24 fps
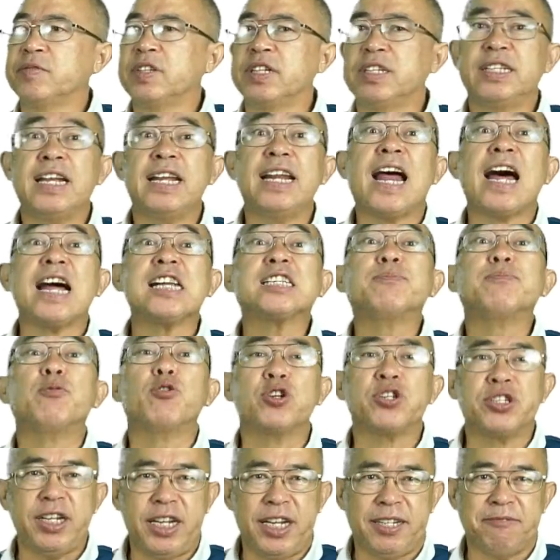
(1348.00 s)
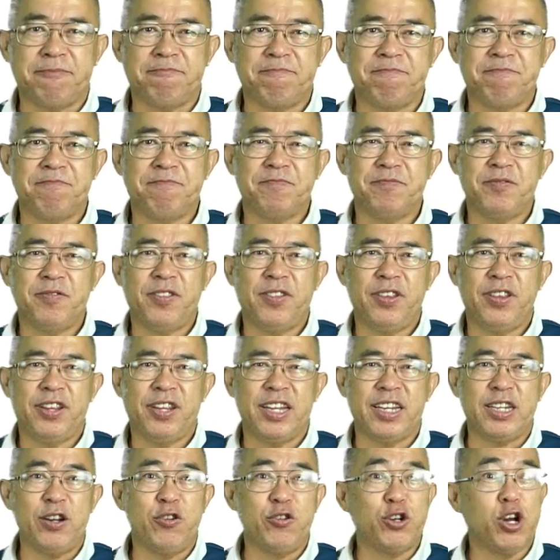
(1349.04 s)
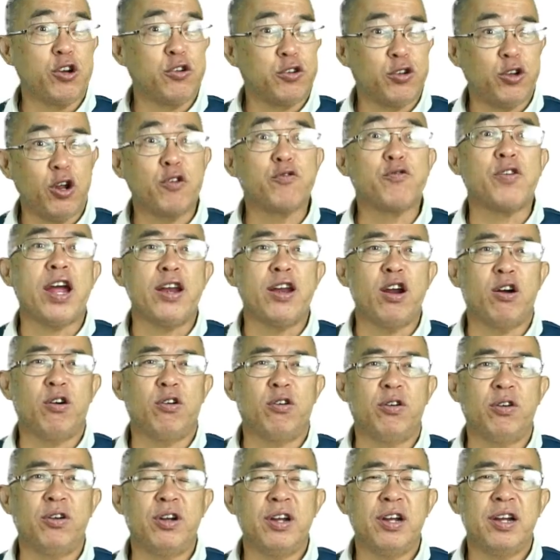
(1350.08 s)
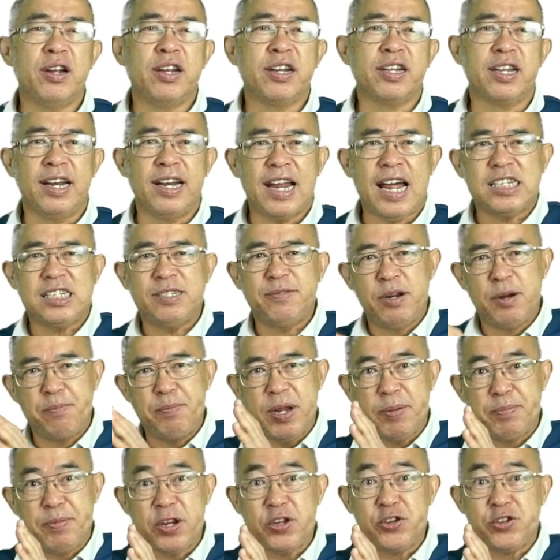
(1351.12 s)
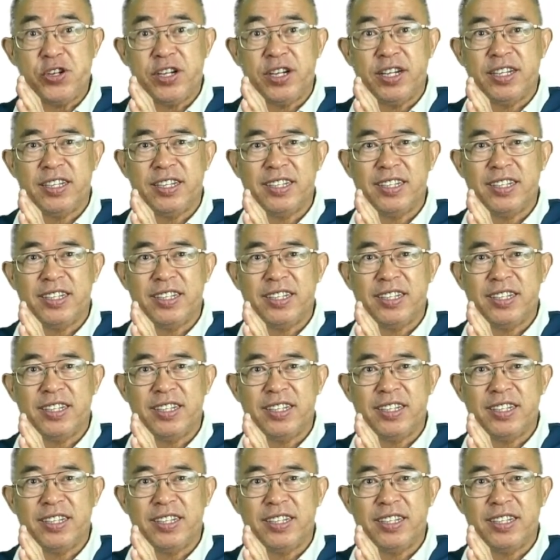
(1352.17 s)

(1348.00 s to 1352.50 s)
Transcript: the last process, still not, not final. The last is the big picture,